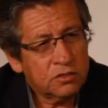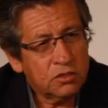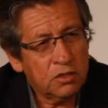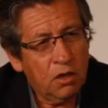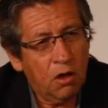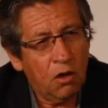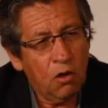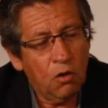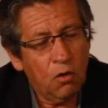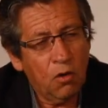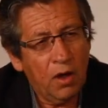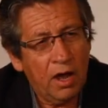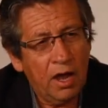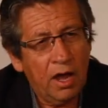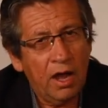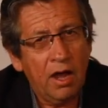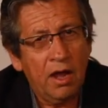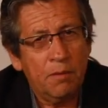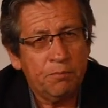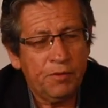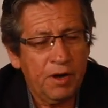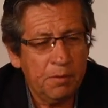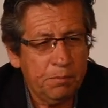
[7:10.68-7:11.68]

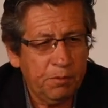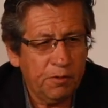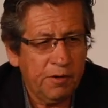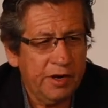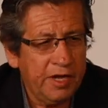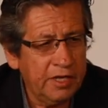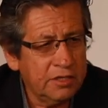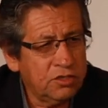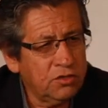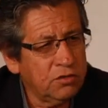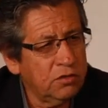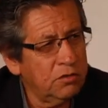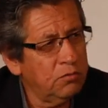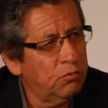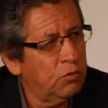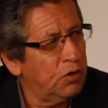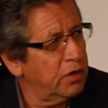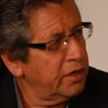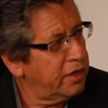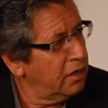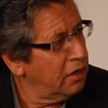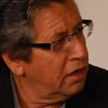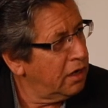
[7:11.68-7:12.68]
So preparation,
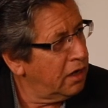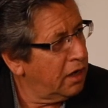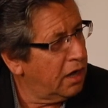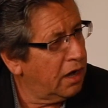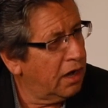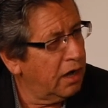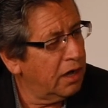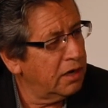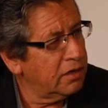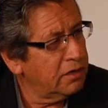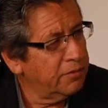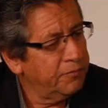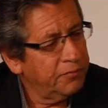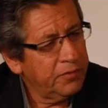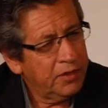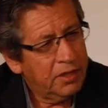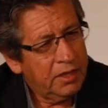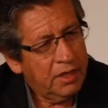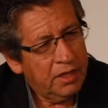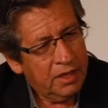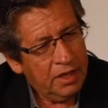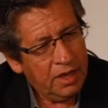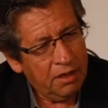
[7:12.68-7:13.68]
working hard,
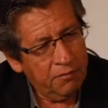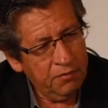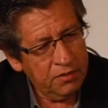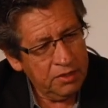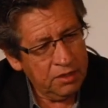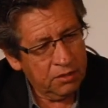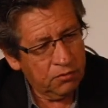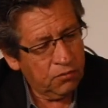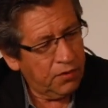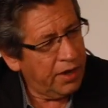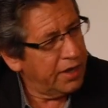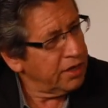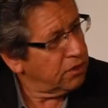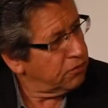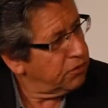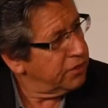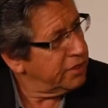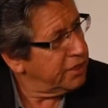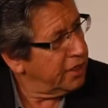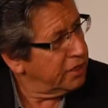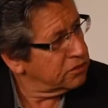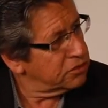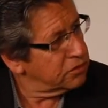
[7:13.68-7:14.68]
having the right
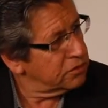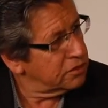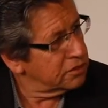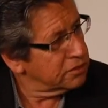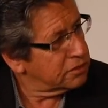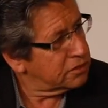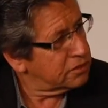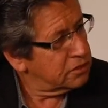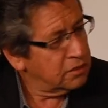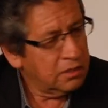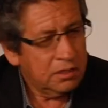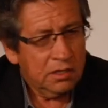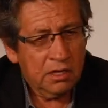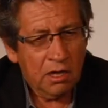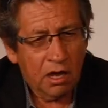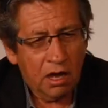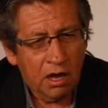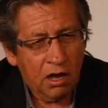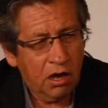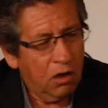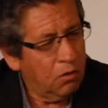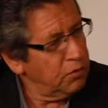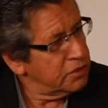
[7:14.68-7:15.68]
credentials,
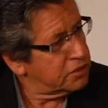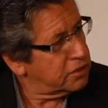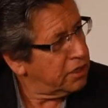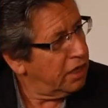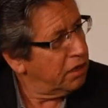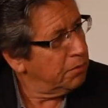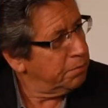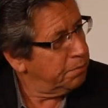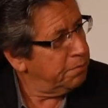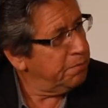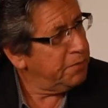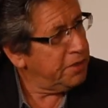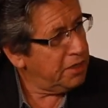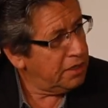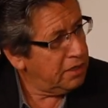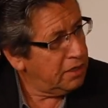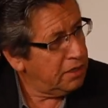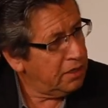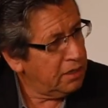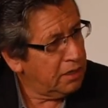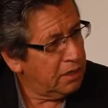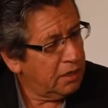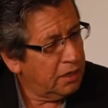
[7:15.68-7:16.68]
always helped
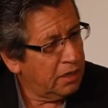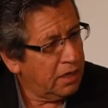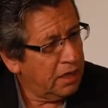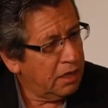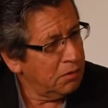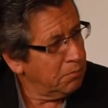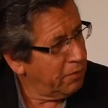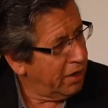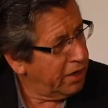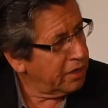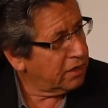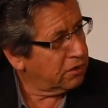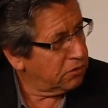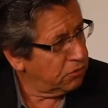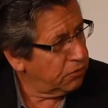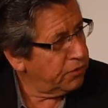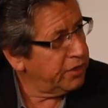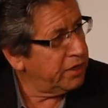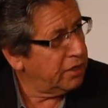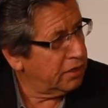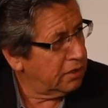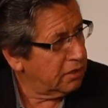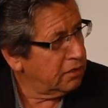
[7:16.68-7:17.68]
me in my
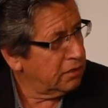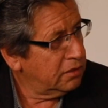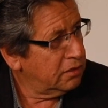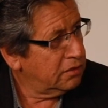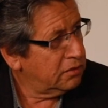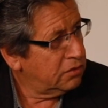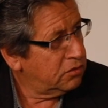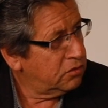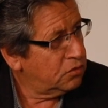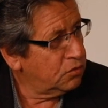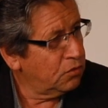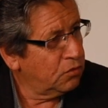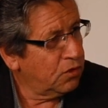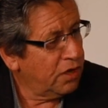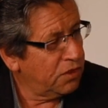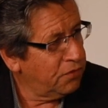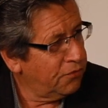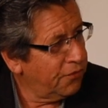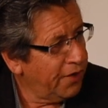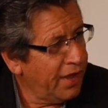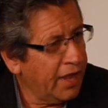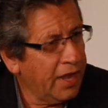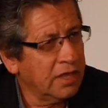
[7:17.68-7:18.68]
career to
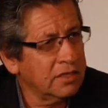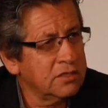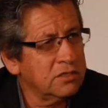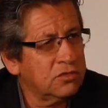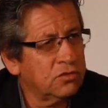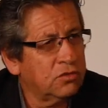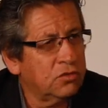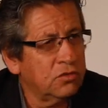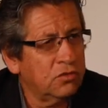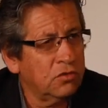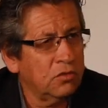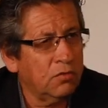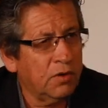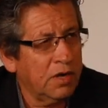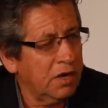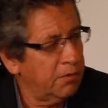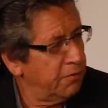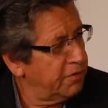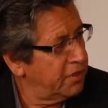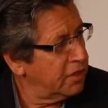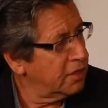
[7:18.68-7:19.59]
advance, to do whatever